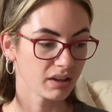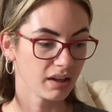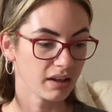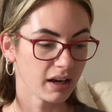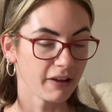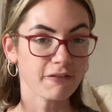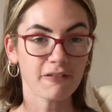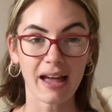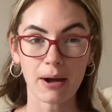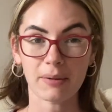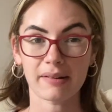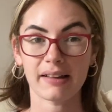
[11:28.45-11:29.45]
like
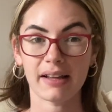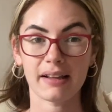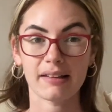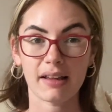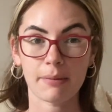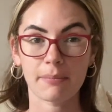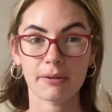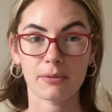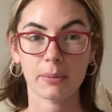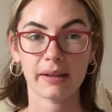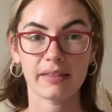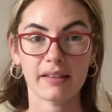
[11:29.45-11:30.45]
flower seeds in
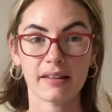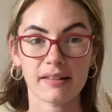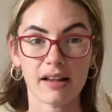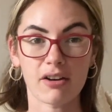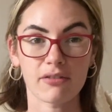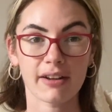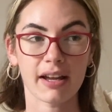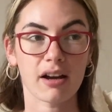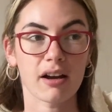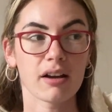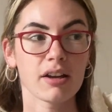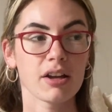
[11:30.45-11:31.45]
between the
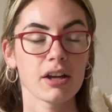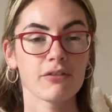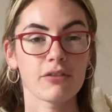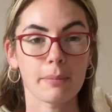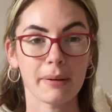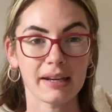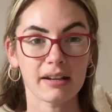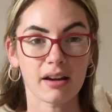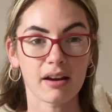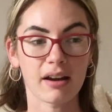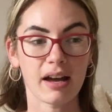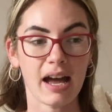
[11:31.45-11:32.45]
salvia,
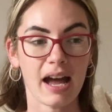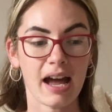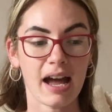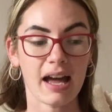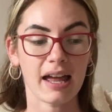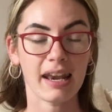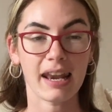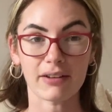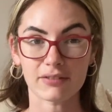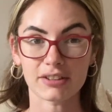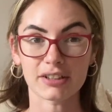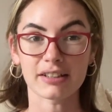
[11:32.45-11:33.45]
verbena,
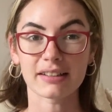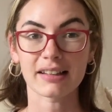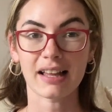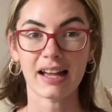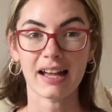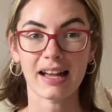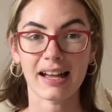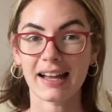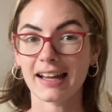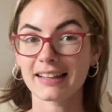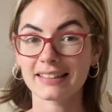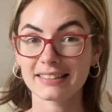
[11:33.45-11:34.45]
lavenders
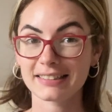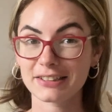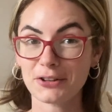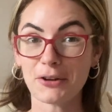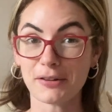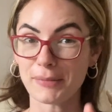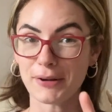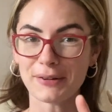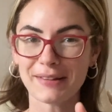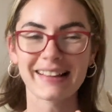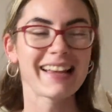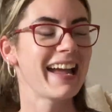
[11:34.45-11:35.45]
and cosmos,
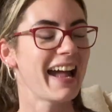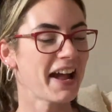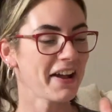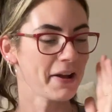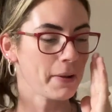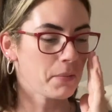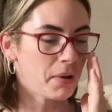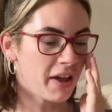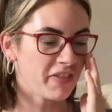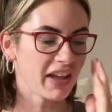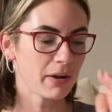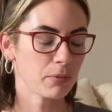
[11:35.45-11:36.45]
and
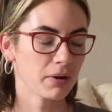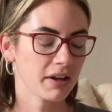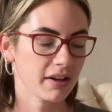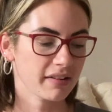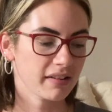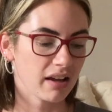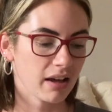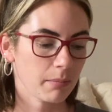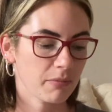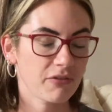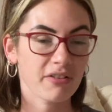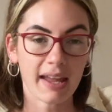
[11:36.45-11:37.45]
they were some
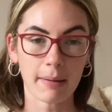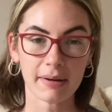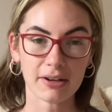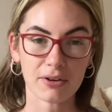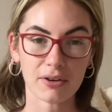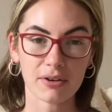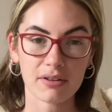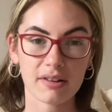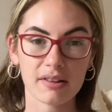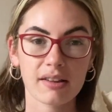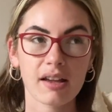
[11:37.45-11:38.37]
forget-me-nots,